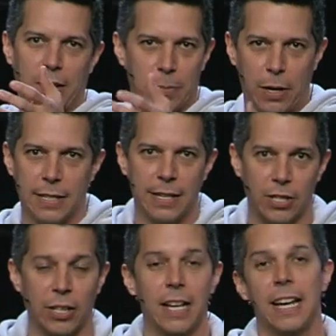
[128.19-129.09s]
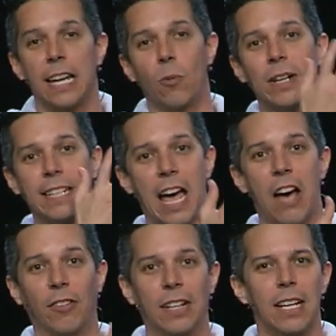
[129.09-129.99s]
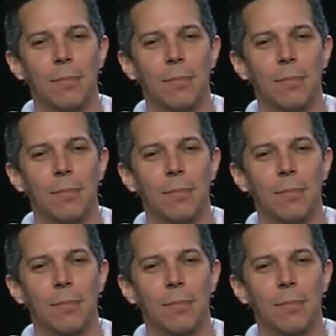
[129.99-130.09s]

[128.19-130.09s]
experienced Easter, he went to heaven,